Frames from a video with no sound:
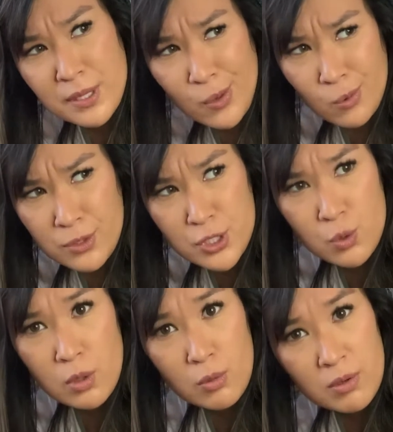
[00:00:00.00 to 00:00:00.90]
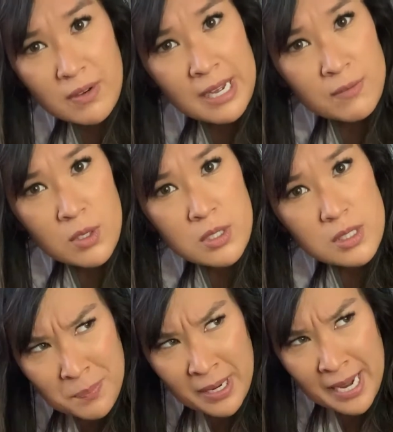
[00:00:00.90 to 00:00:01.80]
the old school
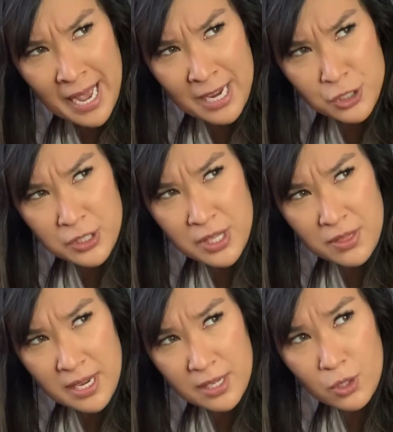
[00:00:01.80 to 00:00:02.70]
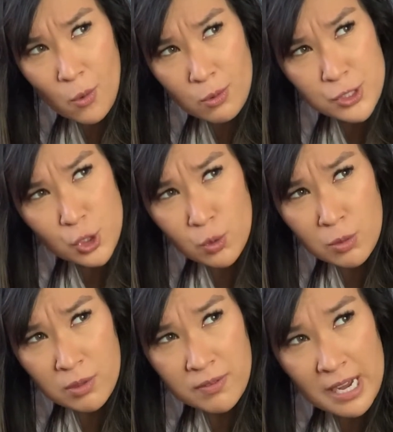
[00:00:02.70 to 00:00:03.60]
Revivals, but I actually think the old school
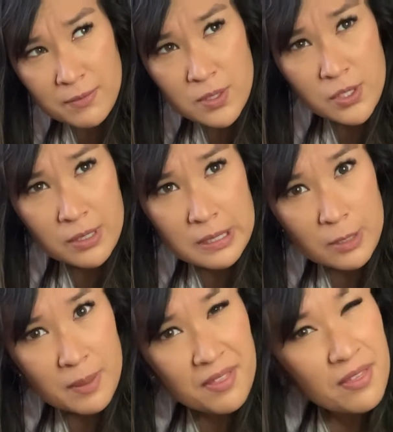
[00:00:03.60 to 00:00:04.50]
Revivals are a little bit